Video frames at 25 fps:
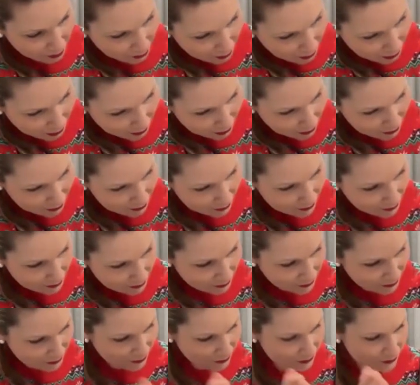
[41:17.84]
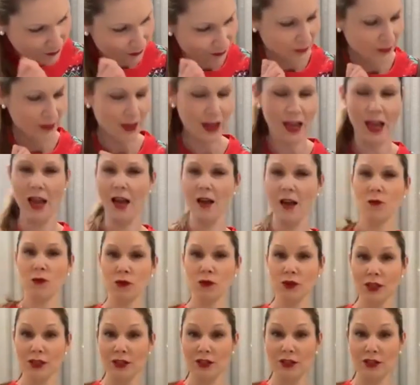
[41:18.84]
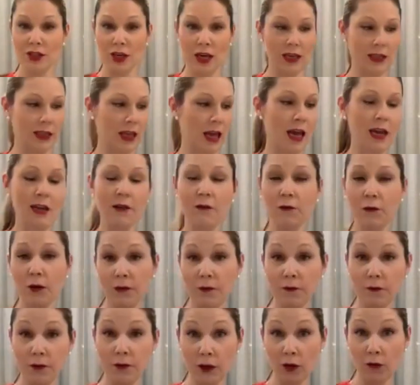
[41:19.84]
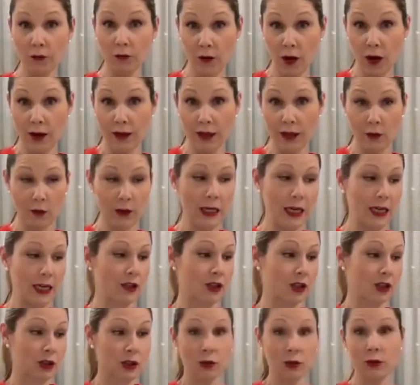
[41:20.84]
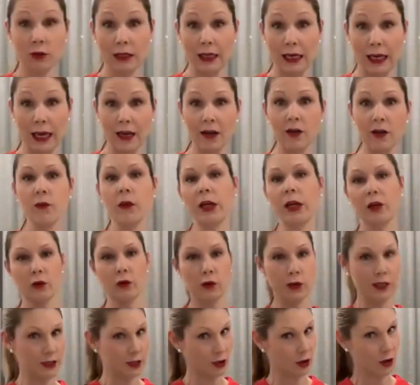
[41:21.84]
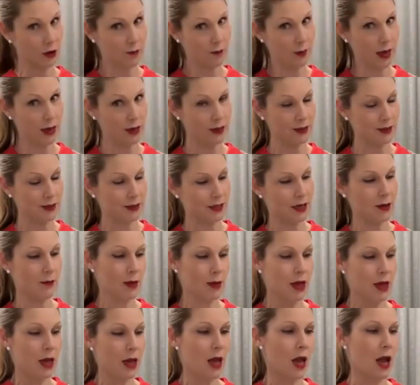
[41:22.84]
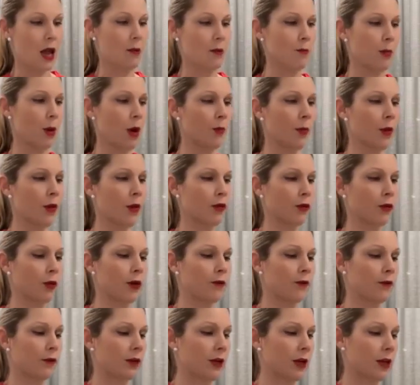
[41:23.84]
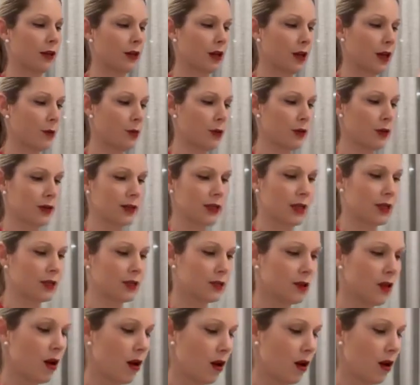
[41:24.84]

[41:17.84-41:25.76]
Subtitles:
There we go. And we'll just check that. And if we find that we need to do it again, we can always go back a step and pop it through for another couple of seconds.